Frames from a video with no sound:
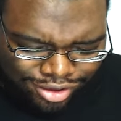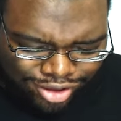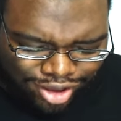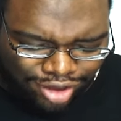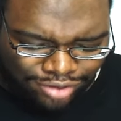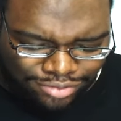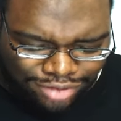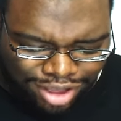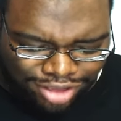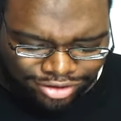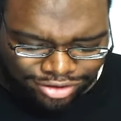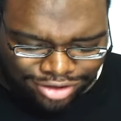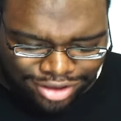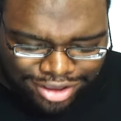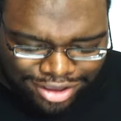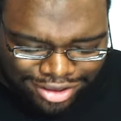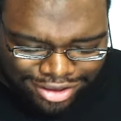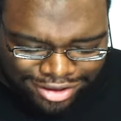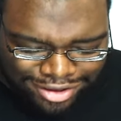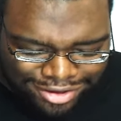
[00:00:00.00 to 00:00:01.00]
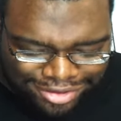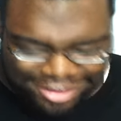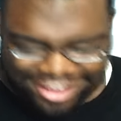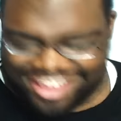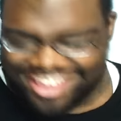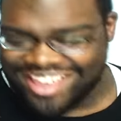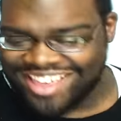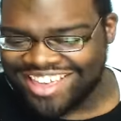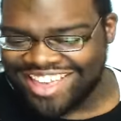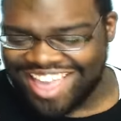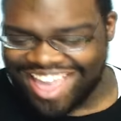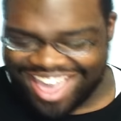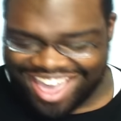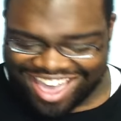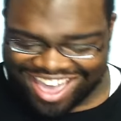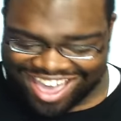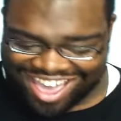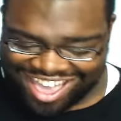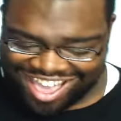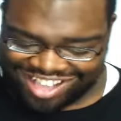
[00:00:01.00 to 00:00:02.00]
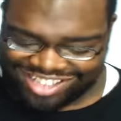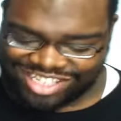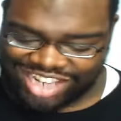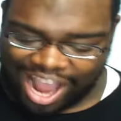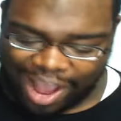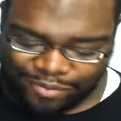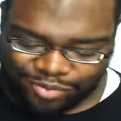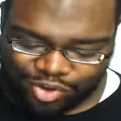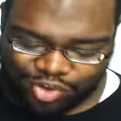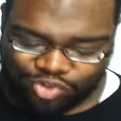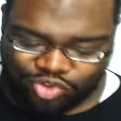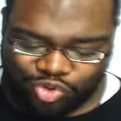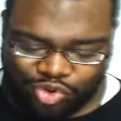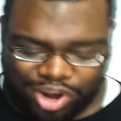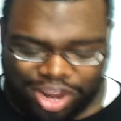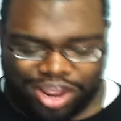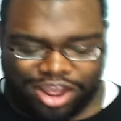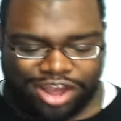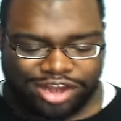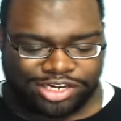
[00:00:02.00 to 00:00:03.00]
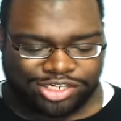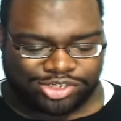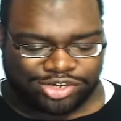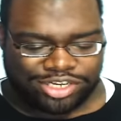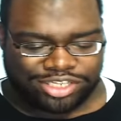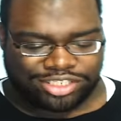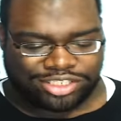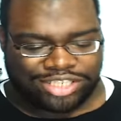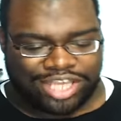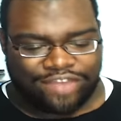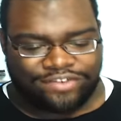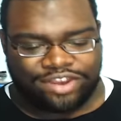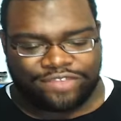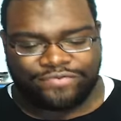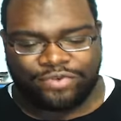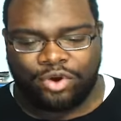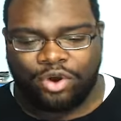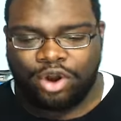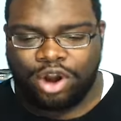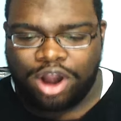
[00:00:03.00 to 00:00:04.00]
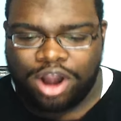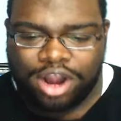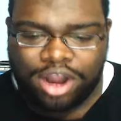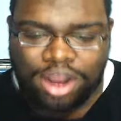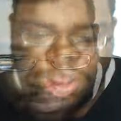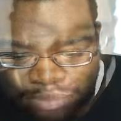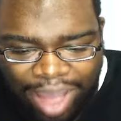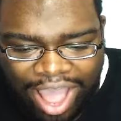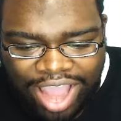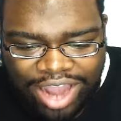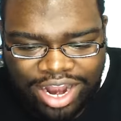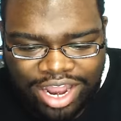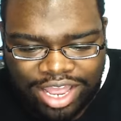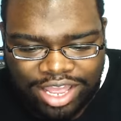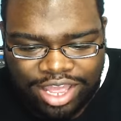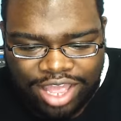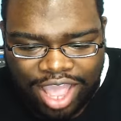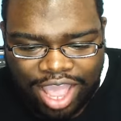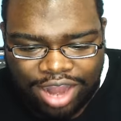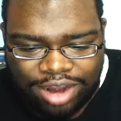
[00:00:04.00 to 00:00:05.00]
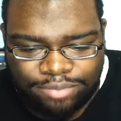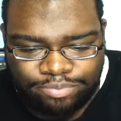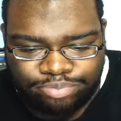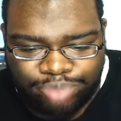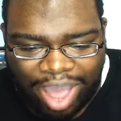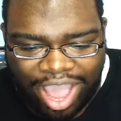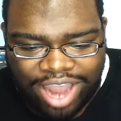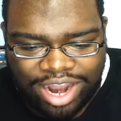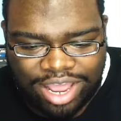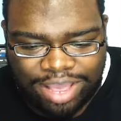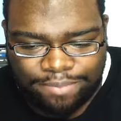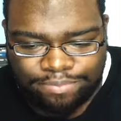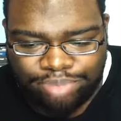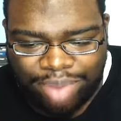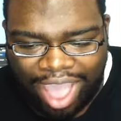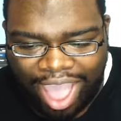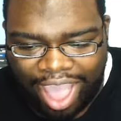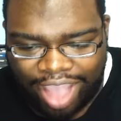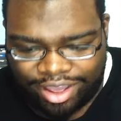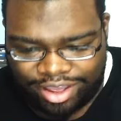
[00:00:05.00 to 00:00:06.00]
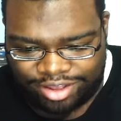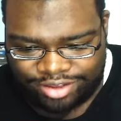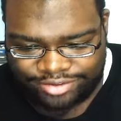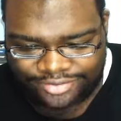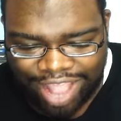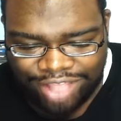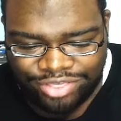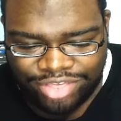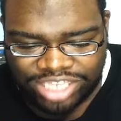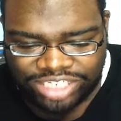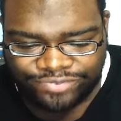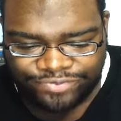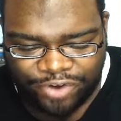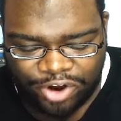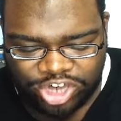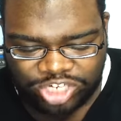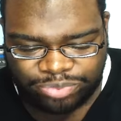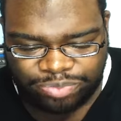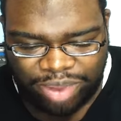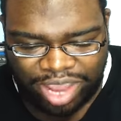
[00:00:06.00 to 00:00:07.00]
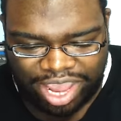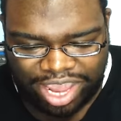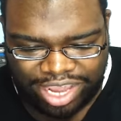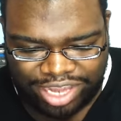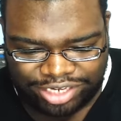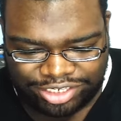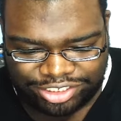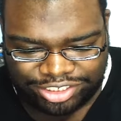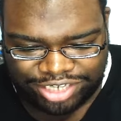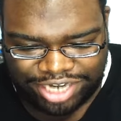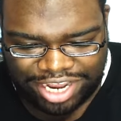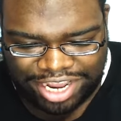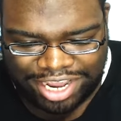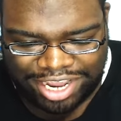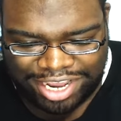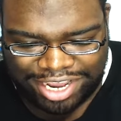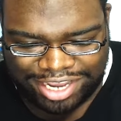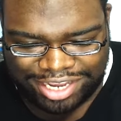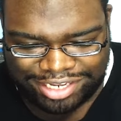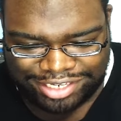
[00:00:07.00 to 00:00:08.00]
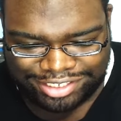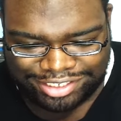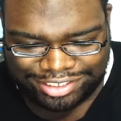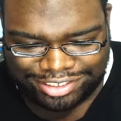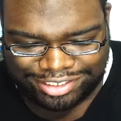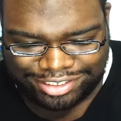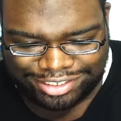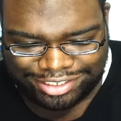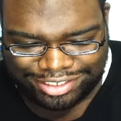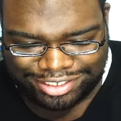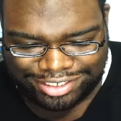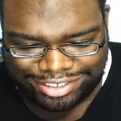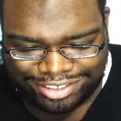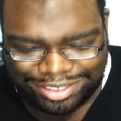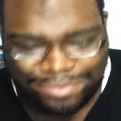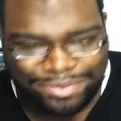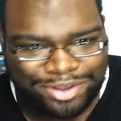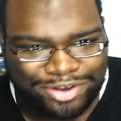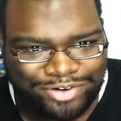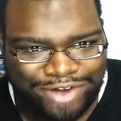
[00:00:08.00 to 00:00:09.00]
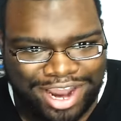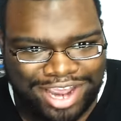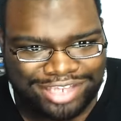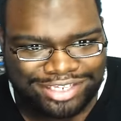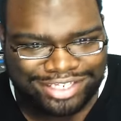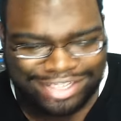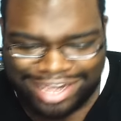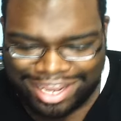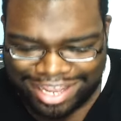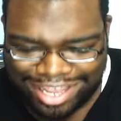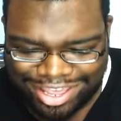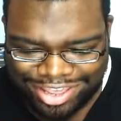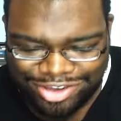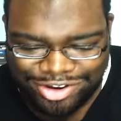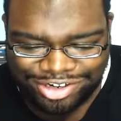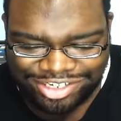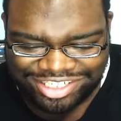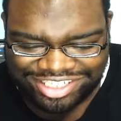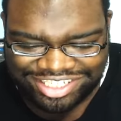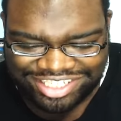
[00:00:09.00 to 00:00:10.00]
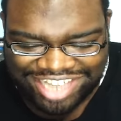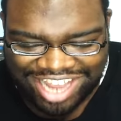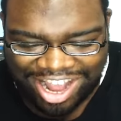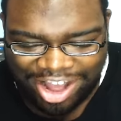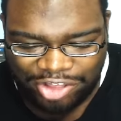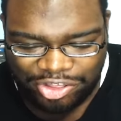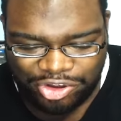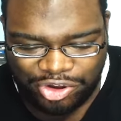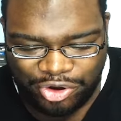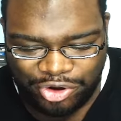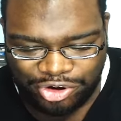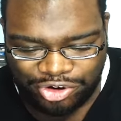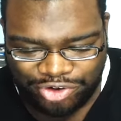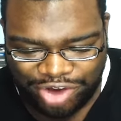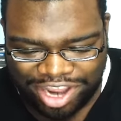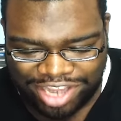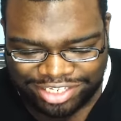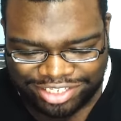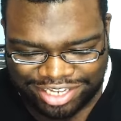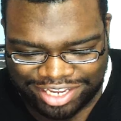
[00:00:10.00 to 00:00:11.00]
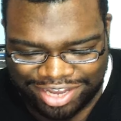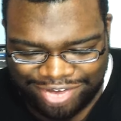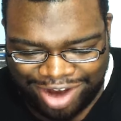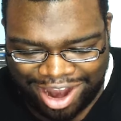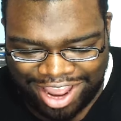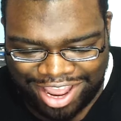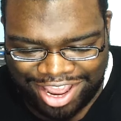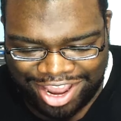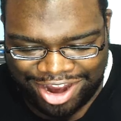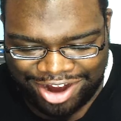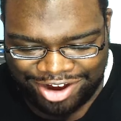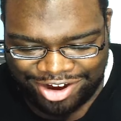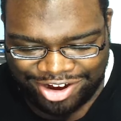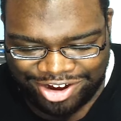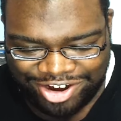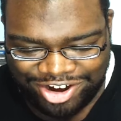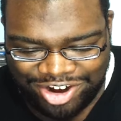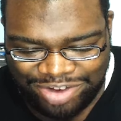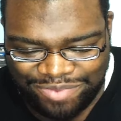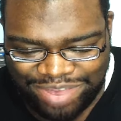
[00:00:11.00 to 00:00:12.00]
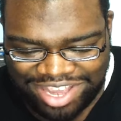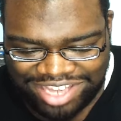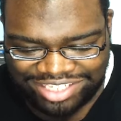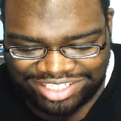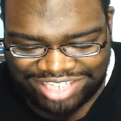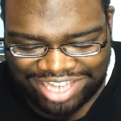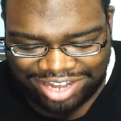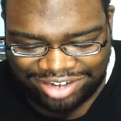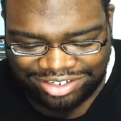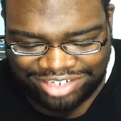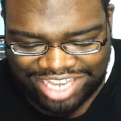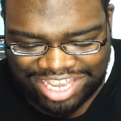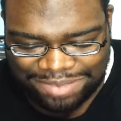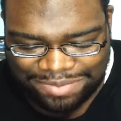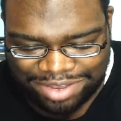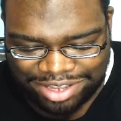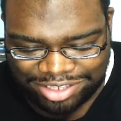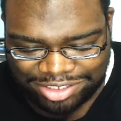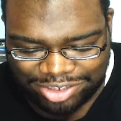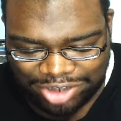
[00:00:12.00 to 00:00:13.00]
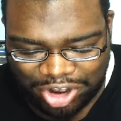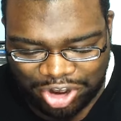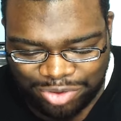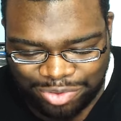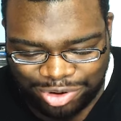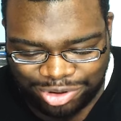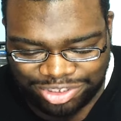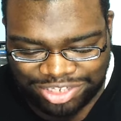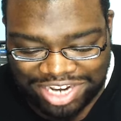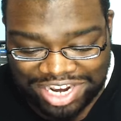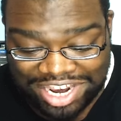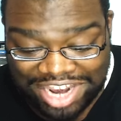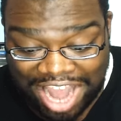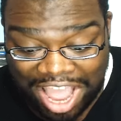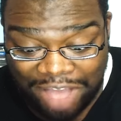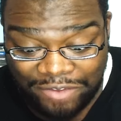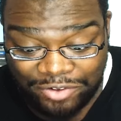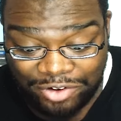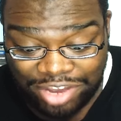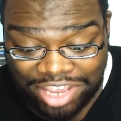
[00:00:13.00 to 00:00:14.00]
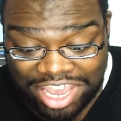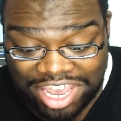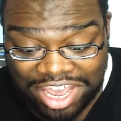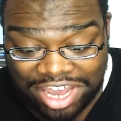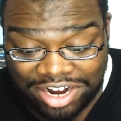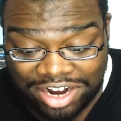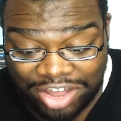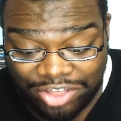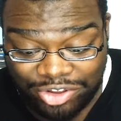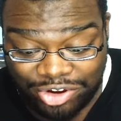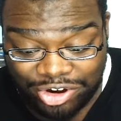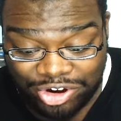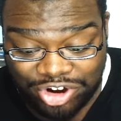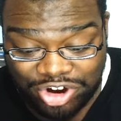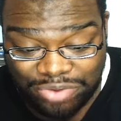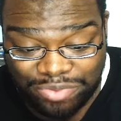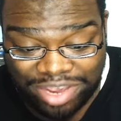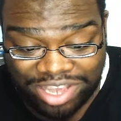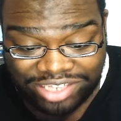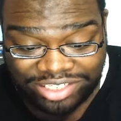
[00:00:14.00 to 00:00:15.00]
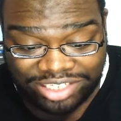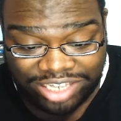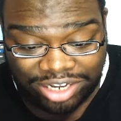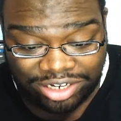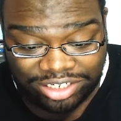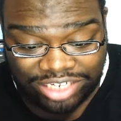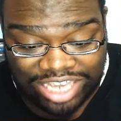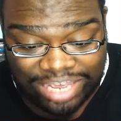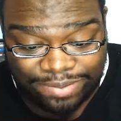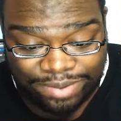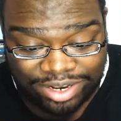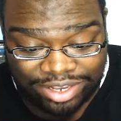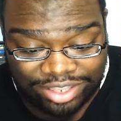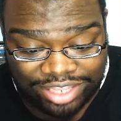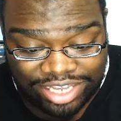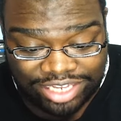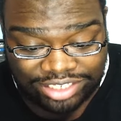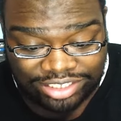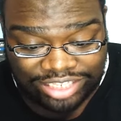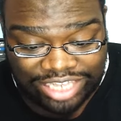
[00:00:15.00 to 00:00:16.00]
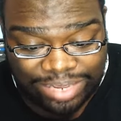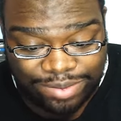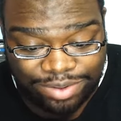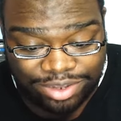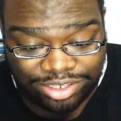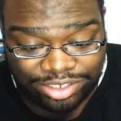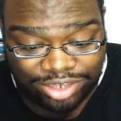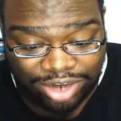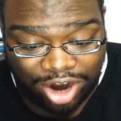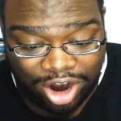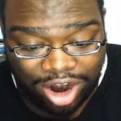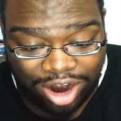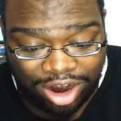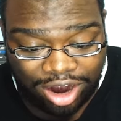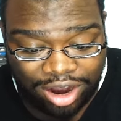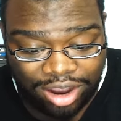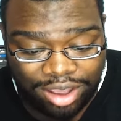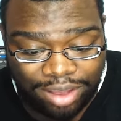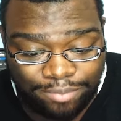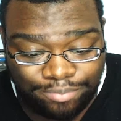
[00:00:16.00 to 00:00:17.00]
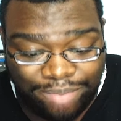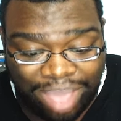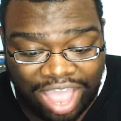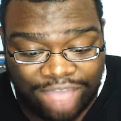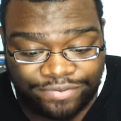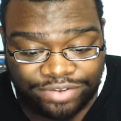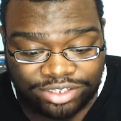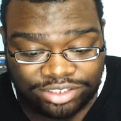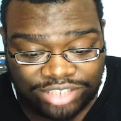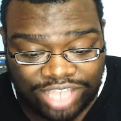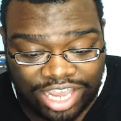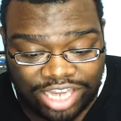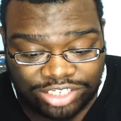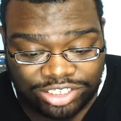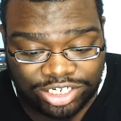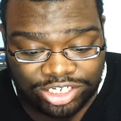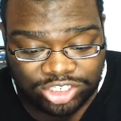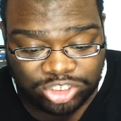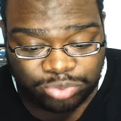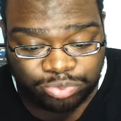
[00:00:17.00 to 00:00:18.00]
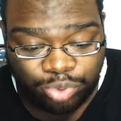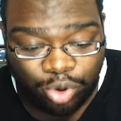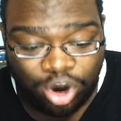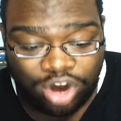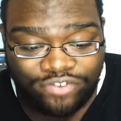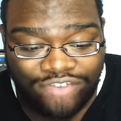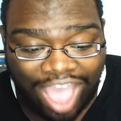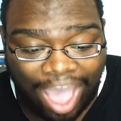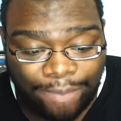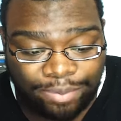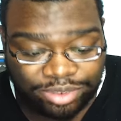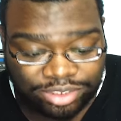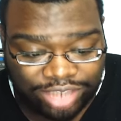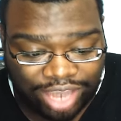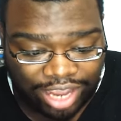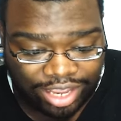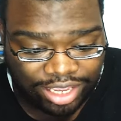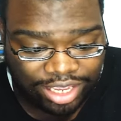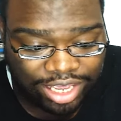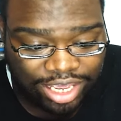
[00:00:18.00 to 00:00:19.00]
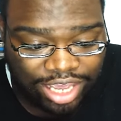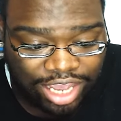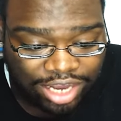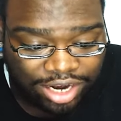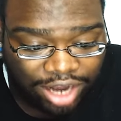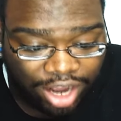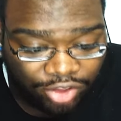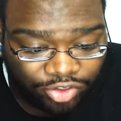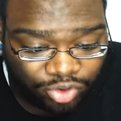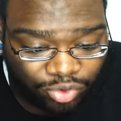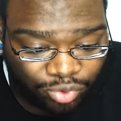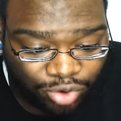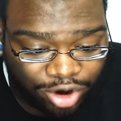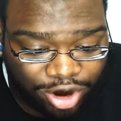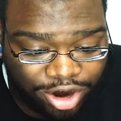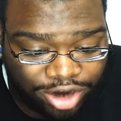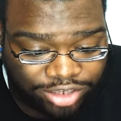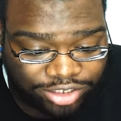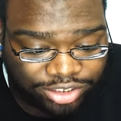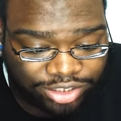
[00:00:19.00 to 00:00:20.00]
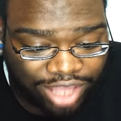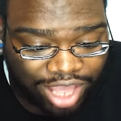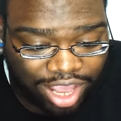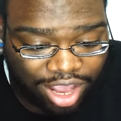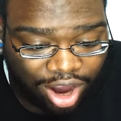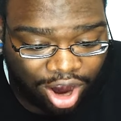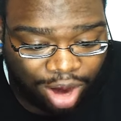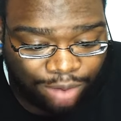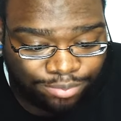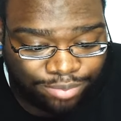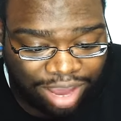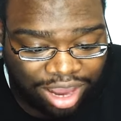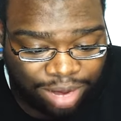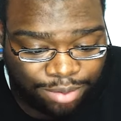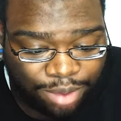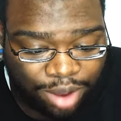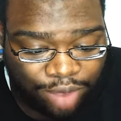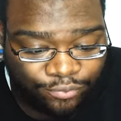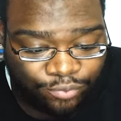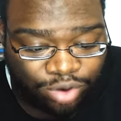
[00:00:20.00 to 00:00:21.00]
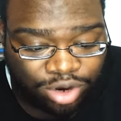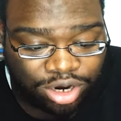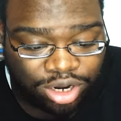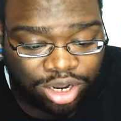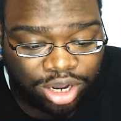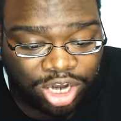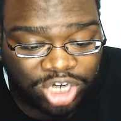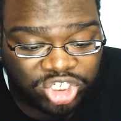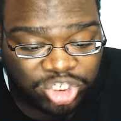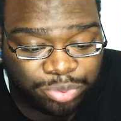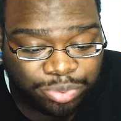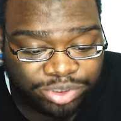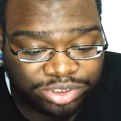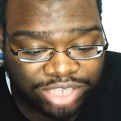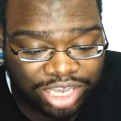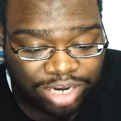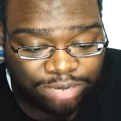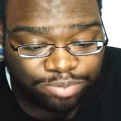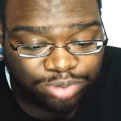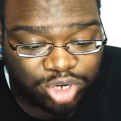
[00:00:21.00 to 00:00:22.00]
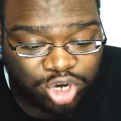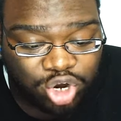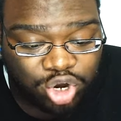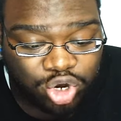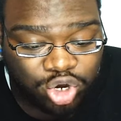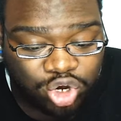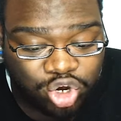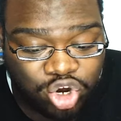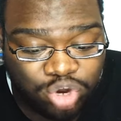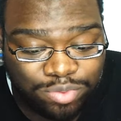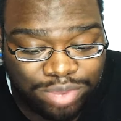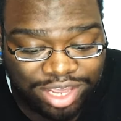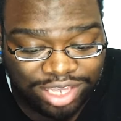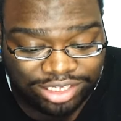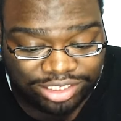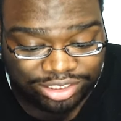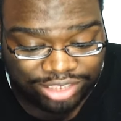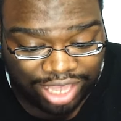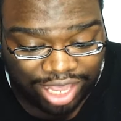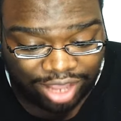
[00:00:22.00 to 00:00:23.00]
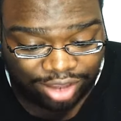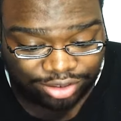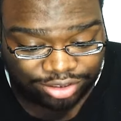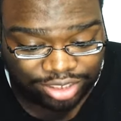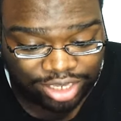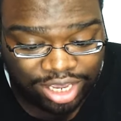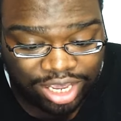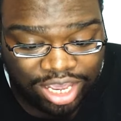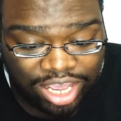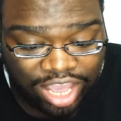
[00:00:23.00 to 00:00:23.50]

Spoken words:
Komatsu! Chapter 374, Biting and Biting Back. And this first page is something crazy. Like, you can just tell they're going crazy. Right here, gourmet cell demons almost never eat another gourmet cell demon. These demons are manifestations born of appetite. In other words, they are made up of 100% pure gourmet cells.